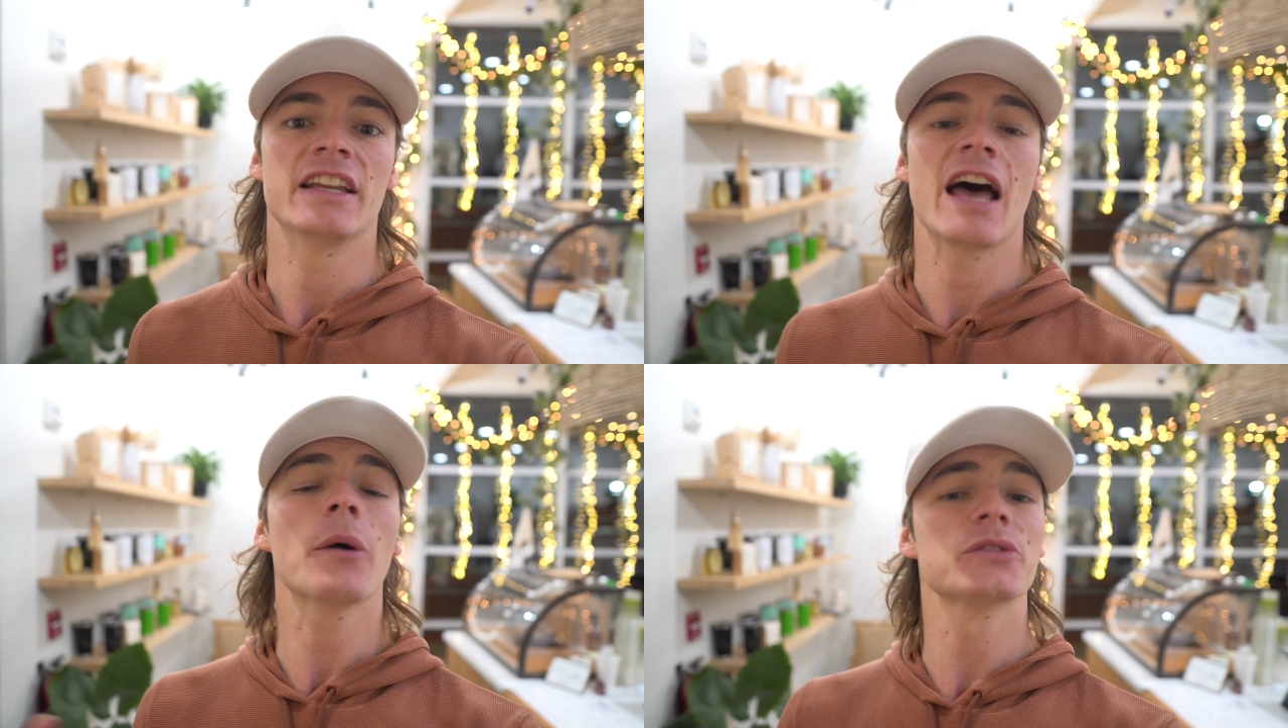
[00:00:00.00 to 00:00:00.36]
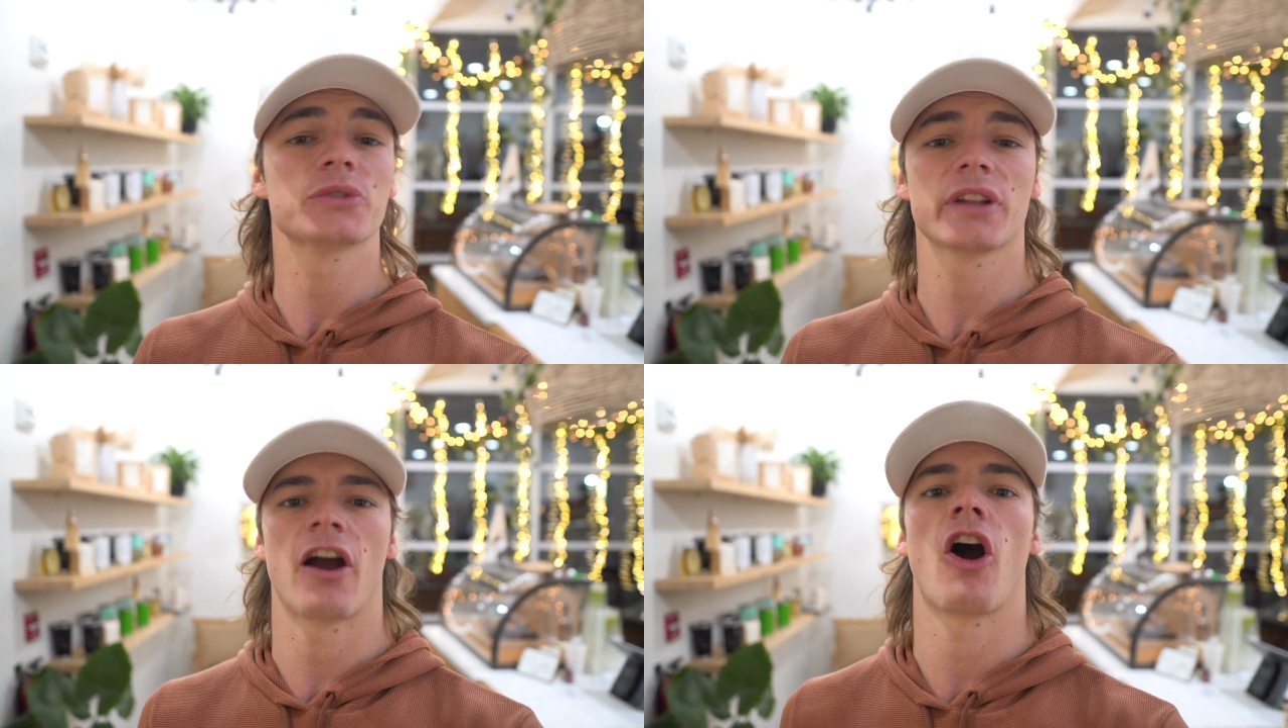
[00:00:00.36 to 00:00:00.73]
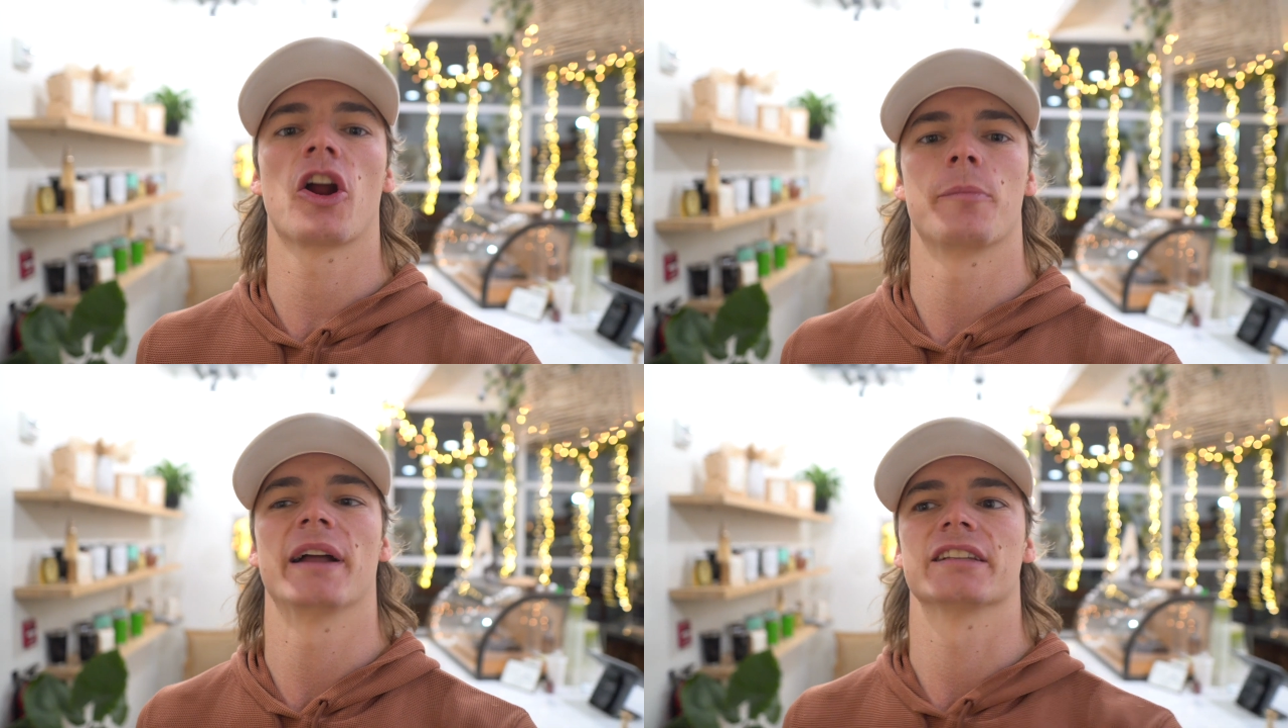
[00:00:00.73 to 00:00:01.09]
and that was really
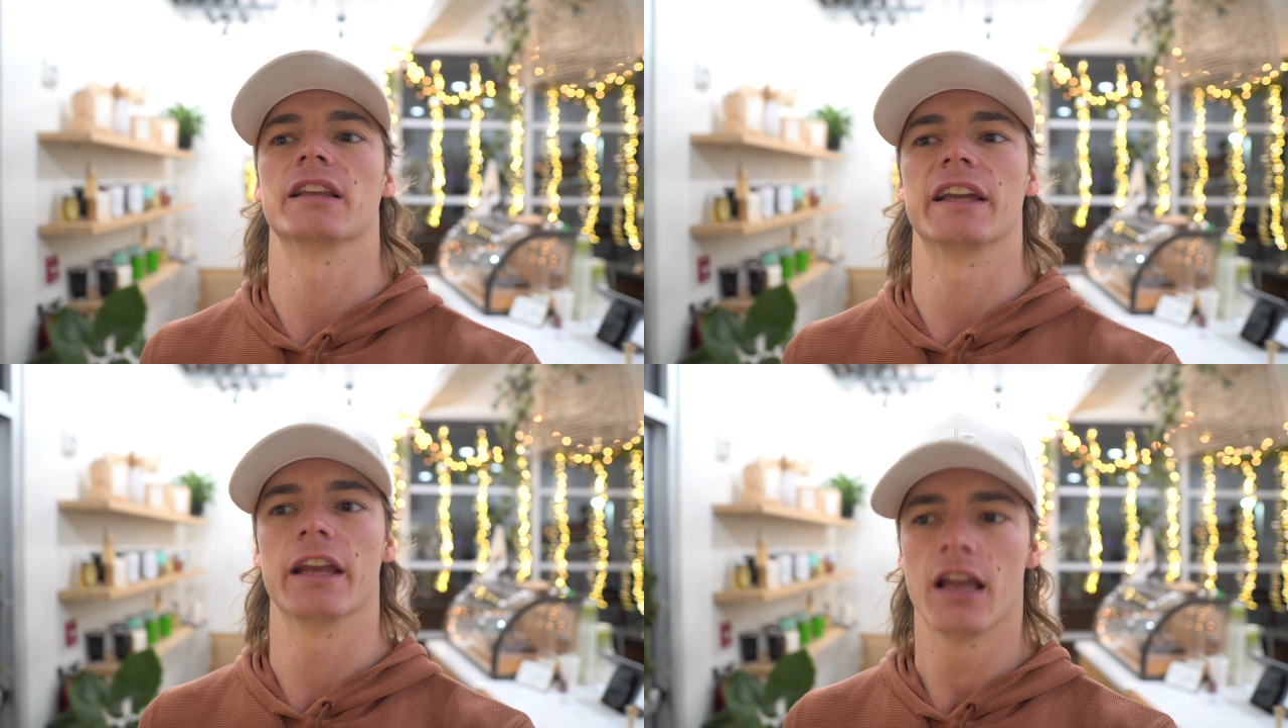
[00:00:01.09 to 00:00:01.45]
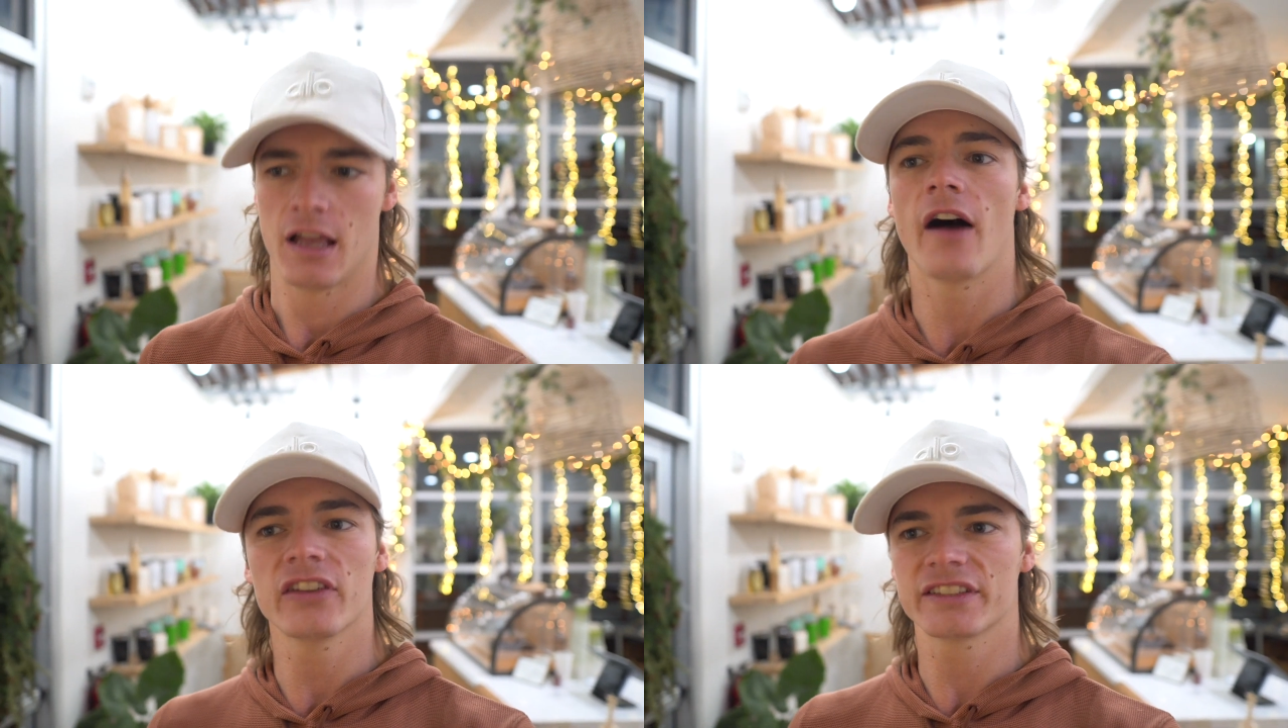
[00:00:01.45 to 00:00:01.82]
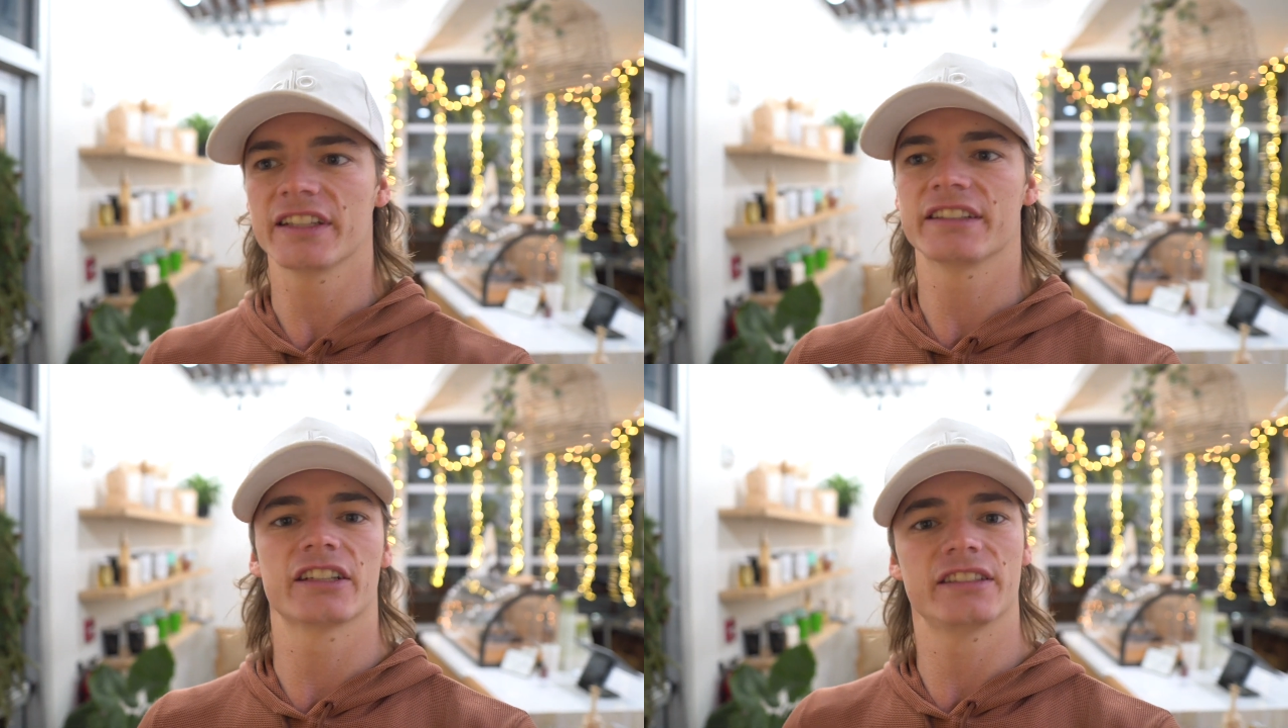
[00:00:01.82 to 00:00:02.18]
hard mentally.
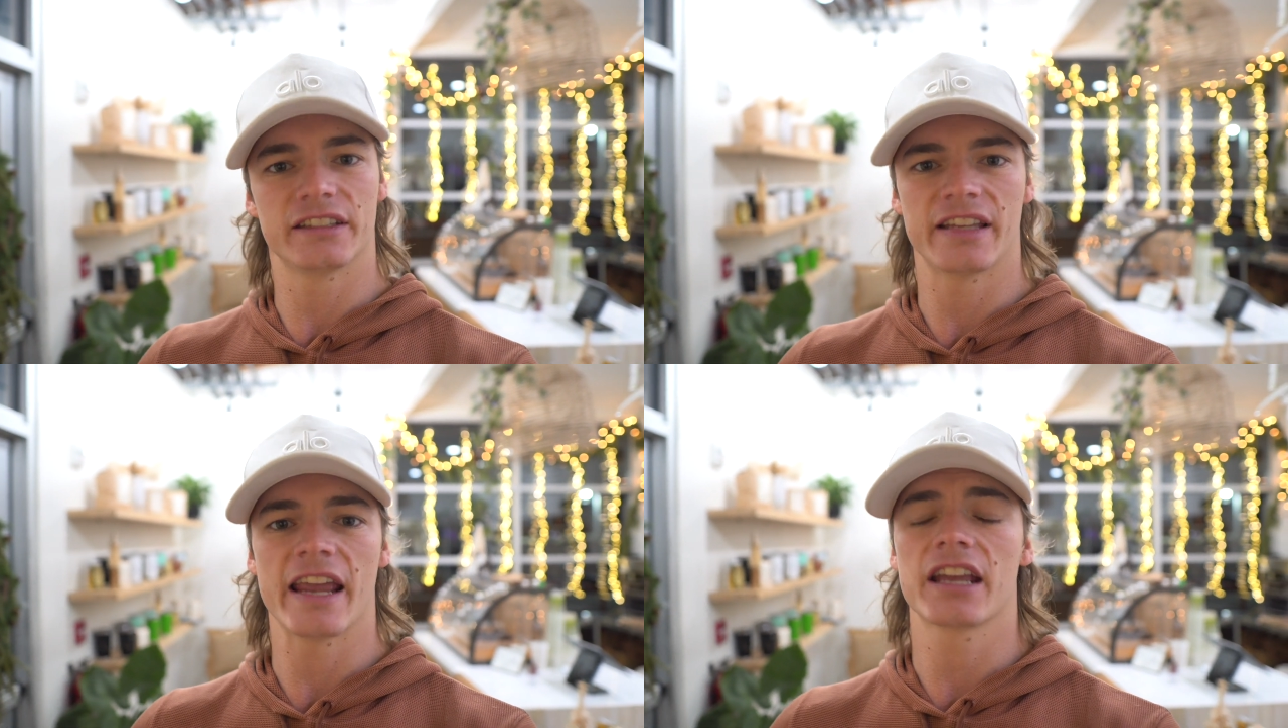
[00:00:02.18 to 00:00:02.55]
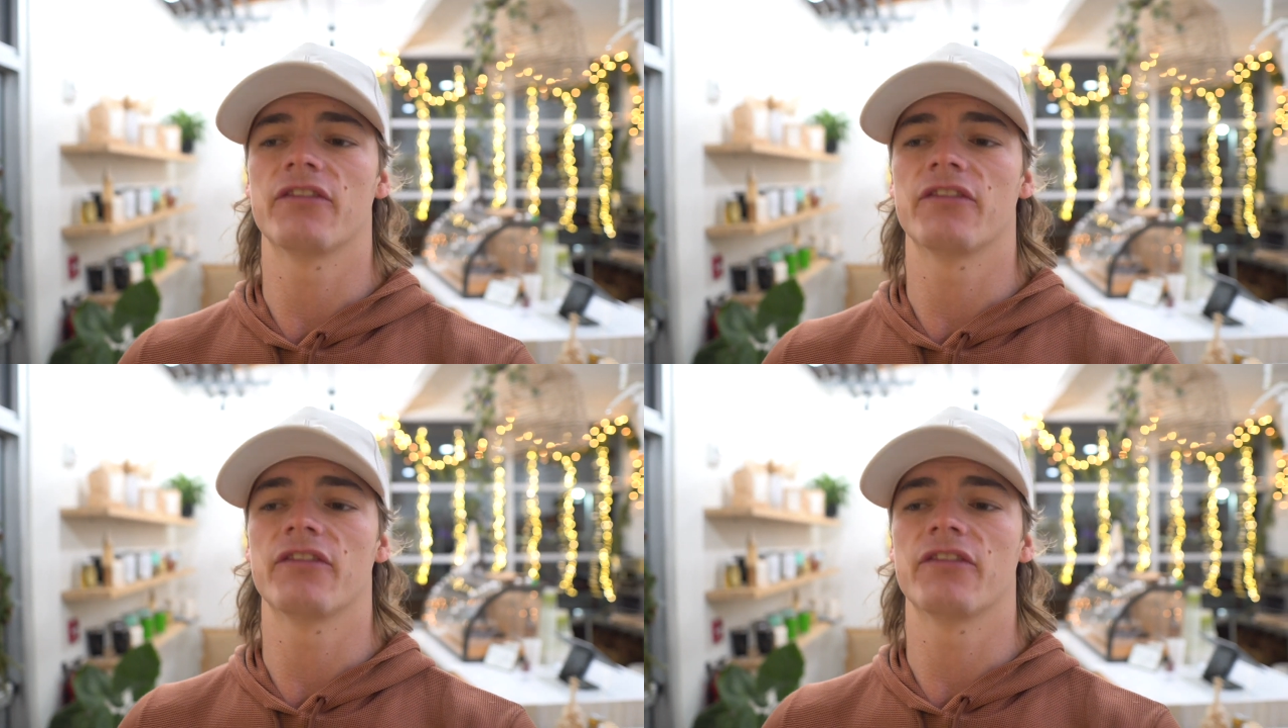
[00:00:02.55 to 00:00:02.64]
Obviously, it's good to take